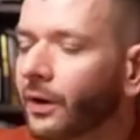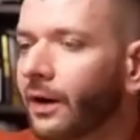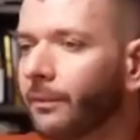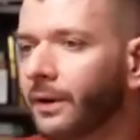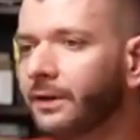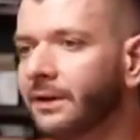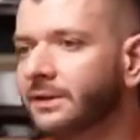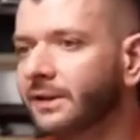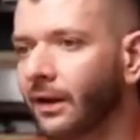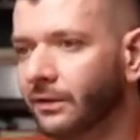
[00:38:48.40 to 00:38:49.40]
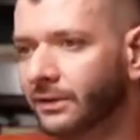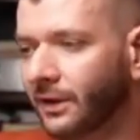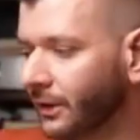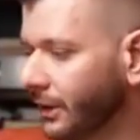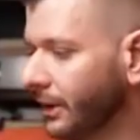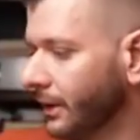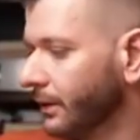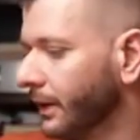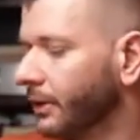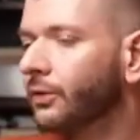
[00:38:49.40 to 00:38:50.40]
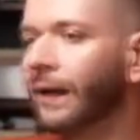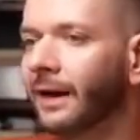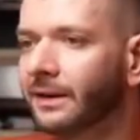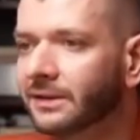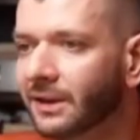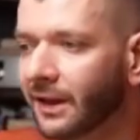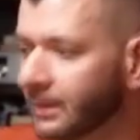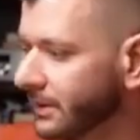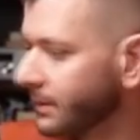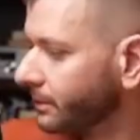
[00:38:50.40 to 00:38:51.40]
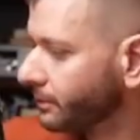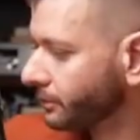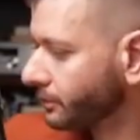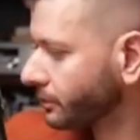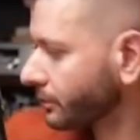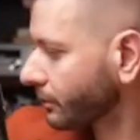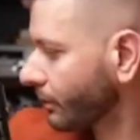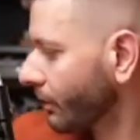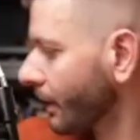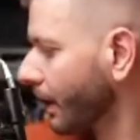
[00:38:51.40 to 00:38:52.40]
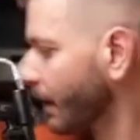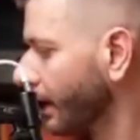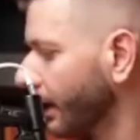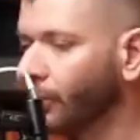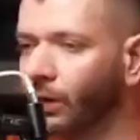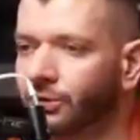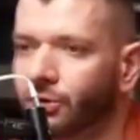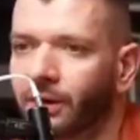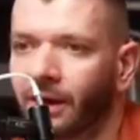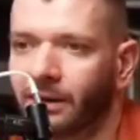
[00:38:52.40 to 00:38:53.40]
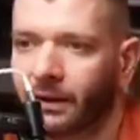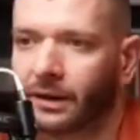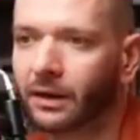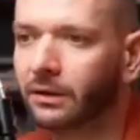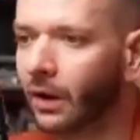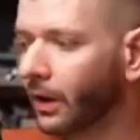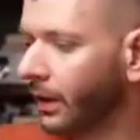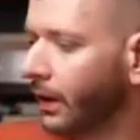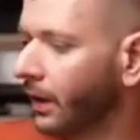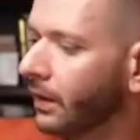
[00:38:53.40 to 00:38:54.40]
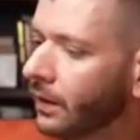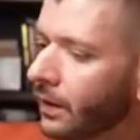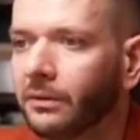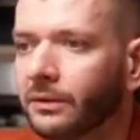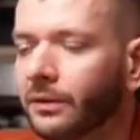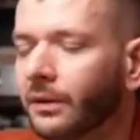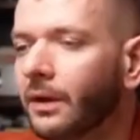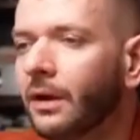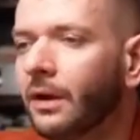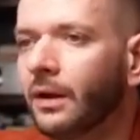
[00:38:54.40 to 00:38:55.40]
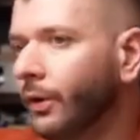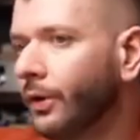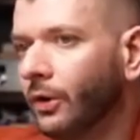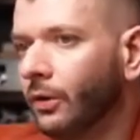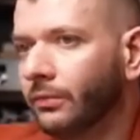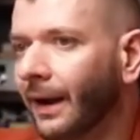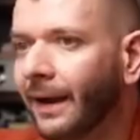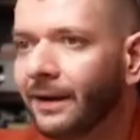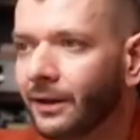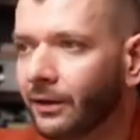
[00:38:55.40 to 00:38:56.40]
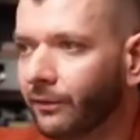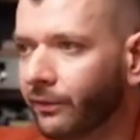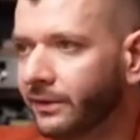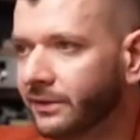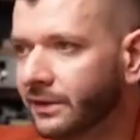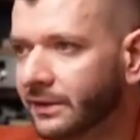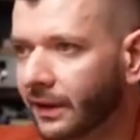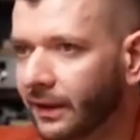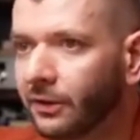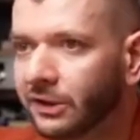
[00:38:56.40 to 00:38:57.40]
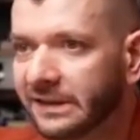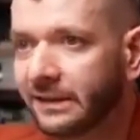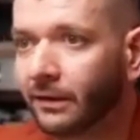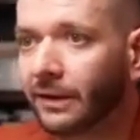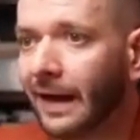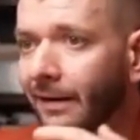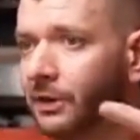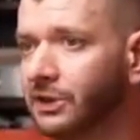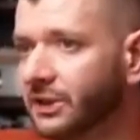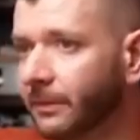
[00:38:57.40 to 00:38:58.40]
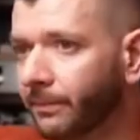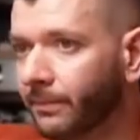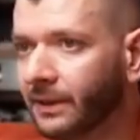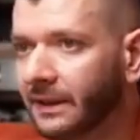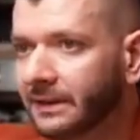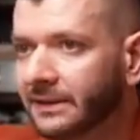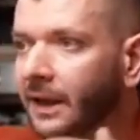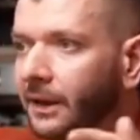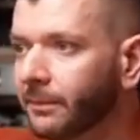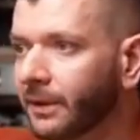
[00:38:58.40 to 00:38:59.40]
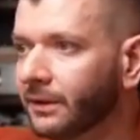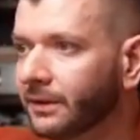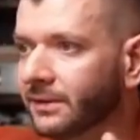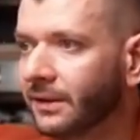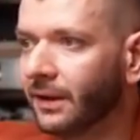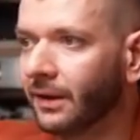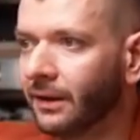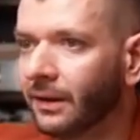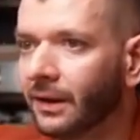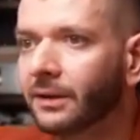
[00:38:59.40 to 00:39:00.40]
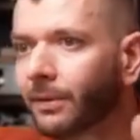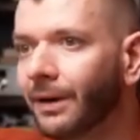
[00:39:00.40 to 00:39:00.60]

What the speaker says: for a company that sells in the like United States, and wants to get like a Klarna account, or Ideal, for instance, like can you still leverage the statements, like the